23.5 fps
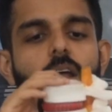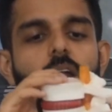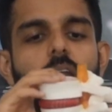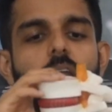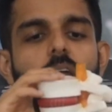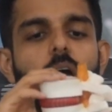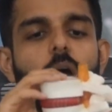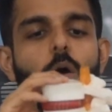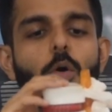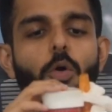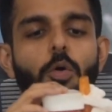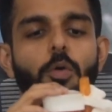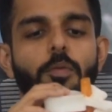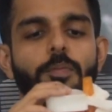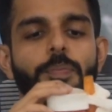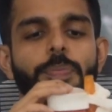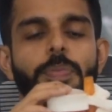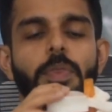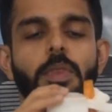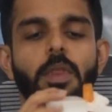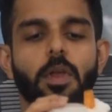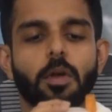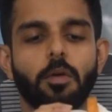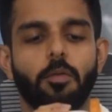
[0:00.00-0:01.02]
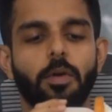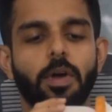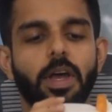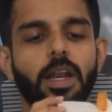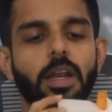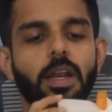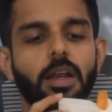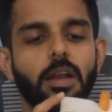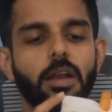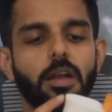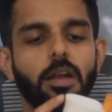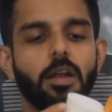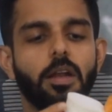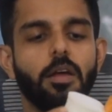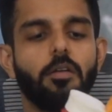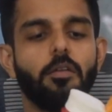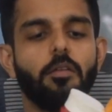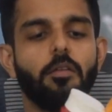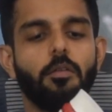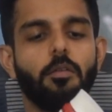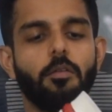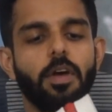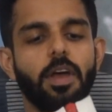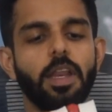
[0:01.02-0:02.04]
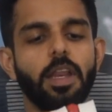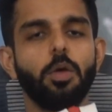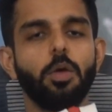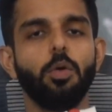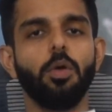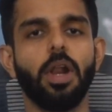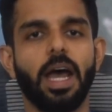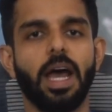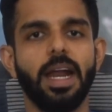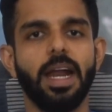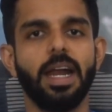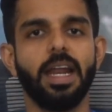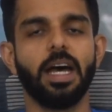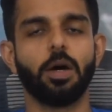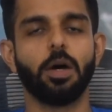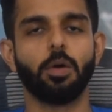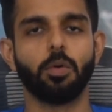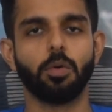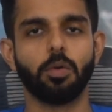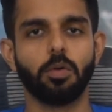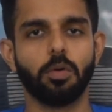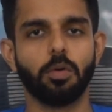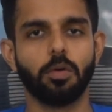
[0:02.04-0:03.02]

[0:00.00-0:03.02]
Now, when you lie down,